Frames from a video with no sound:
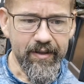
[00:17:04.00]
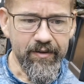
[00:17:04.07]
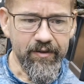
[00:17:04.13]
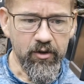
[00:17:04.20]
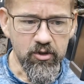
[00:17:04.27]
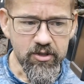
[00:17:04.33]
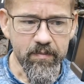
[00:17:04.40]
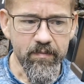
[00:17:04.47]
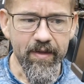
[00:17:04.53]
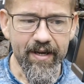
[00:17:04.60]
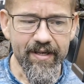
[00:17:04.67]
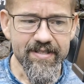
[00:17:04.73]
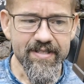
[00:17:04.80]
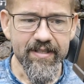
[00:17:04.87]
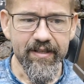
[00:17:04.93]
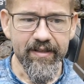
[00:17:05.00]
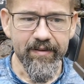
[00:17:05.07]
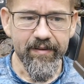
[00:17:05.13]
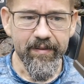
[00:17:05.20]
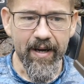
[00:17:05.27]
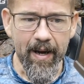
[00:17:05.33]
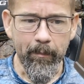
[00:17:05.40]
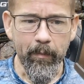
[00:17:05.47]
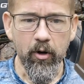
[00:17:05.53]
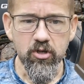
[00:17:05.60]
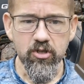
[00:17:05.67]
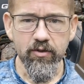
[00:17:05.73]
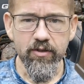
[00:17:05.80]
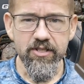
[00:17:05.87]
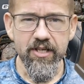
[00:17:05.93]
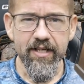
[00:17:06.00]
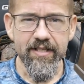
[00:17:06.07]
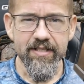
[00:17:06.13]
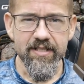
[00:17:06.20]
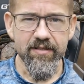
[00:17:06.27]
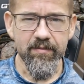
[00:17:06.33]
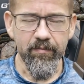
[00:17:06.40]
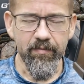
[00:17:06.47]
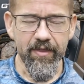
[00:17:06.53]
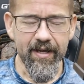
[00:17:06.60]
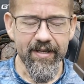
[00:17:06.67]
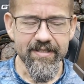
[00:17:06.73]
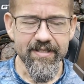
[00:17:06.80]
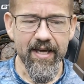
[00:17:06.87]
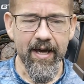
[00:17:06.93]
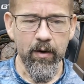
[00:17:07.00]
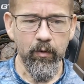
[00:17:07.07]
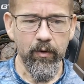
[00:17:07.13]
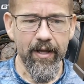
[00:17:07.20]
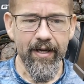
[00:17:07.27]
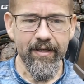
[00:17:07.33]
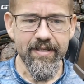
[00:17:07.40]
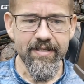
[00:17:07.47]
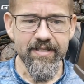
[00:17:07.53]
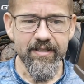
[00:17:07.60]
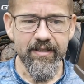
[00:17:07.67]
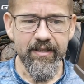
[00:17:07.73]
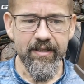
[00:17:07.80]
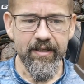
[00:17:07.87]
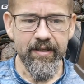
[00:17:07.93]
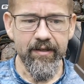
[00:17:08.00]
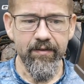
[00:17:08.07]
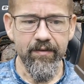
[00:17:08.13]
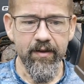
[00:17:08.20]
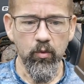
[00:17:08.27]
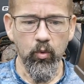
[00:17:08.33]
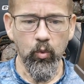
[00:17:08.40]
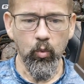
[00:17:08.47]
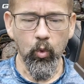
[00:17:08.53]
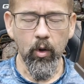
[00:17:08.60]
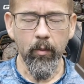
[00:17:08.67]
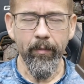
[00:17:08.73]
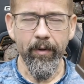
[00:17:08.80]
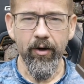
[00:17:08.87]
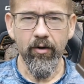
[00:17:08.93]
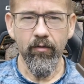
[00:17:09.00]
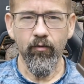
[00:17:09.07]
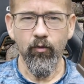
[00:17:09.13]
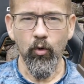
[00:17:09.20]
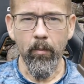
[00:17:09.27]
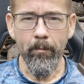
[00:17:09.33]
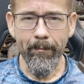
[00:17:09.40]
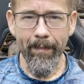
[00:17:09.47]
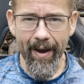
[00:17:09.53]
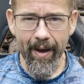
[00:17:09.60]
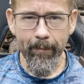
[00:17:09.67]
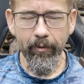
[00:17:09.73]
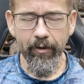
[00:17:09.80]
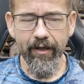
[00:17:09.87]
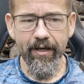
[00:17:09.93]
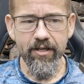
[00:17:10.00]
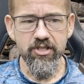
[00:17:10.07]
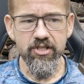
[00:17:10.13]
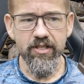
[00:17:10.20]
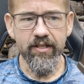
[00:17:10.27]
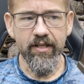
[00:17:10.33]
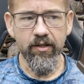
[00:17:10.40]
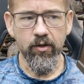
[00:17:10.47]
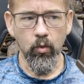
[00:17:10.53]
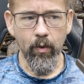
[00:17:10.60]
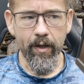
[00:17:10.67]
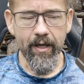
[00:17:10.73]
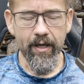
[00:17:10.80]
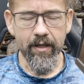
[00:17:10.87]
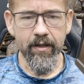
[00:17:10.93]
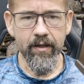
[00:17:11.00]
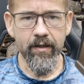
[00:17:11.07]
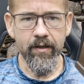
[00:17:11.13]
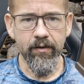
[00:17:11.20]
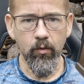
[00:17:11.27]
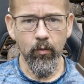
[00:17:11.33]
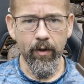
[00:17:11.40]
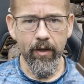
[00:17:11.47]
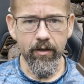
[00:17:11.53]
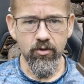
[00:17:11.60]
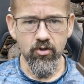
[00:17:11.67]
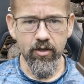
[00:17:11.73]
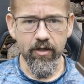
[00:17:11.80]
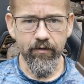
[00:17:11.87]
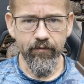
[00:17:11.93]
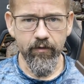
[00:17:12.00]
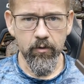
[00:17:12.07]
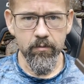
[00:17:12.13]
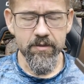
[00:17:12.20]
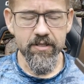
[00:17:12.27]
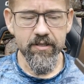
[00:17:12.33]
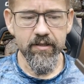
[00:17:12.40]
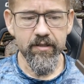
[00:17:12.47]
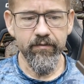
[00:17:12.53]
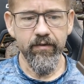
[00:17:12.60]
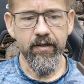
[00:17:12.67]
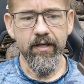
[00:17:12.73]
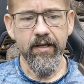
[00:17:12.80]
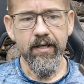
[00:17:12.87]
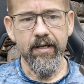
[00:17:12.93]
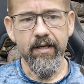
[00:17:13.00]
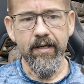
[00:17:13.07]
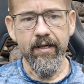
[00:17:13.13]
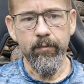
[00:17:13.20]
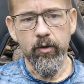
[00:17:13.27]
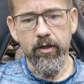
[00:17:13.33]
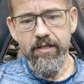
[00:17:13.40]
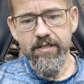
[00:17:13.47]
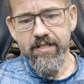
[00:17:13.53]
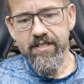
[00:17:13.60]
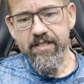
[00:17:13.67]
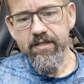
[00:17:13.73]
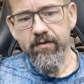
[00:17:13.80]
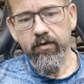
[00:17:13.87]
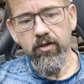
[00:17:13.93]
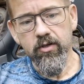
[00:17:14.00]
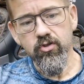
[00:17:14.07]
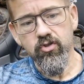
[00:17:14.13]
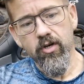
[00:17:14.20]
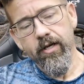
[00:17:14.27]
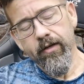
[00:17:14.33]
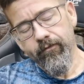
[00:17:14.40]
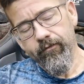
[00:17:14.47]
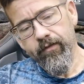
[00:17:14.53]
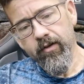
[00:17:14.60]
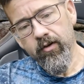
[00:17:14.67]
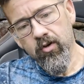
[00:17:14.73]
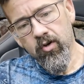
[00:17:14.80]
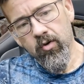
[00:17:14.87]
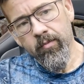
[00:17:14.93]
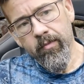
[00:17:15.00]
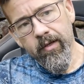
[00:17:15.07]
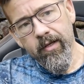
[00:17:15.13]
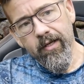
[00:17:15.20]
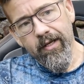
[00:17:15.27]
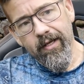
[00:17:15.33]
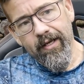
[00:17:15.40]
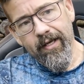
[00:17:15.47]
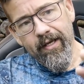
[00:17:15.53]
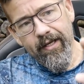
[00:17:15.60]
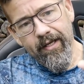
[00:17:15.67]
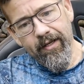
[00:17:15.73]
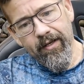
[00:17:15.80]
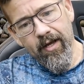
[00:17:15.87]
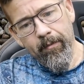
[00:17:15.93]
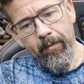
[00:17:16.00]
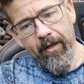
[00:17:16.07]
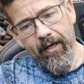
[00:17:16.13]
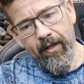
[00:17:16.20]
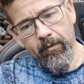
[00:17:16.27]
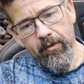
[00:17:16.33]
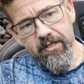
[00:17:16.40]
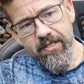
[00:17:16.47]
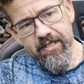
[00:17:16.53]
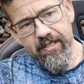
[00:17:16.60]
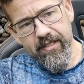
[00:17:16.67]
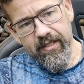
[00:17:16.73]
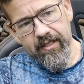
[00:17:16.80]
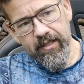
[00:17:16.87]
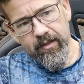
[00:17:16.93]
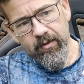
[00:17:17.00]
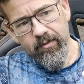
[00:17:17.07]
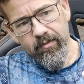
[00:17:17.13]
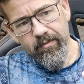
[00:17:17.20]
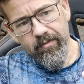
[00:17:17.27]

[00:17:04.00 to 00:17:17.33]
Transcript: there's some things that I personally changed, some things that I would like to see that would work better for my application and the way I hunt, the way I try to film stuff, because it's difficult trying to film and not being able to see